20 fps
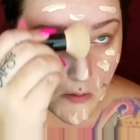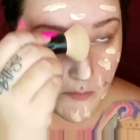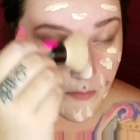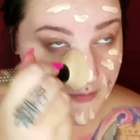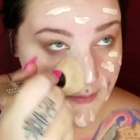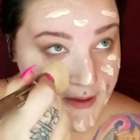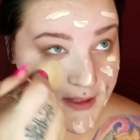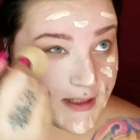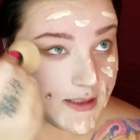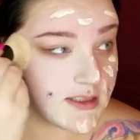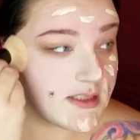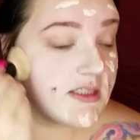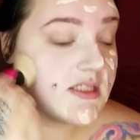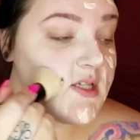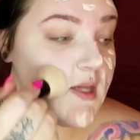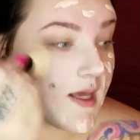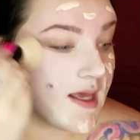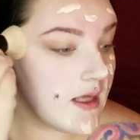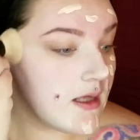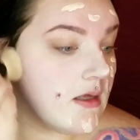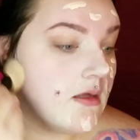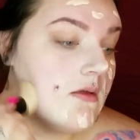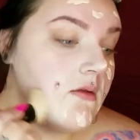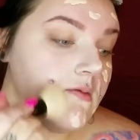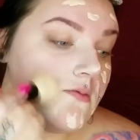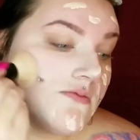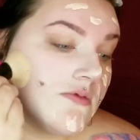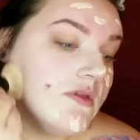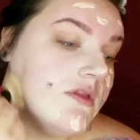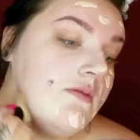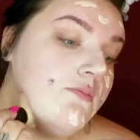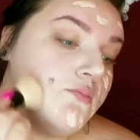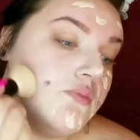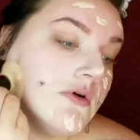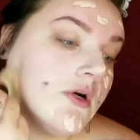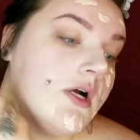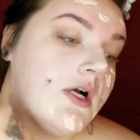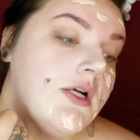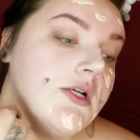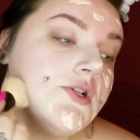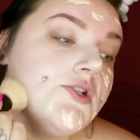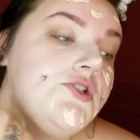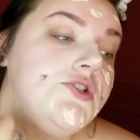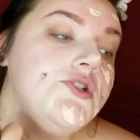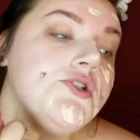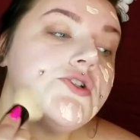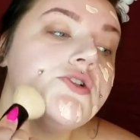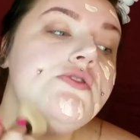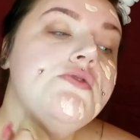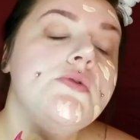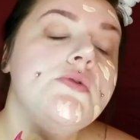blend this out with a brush.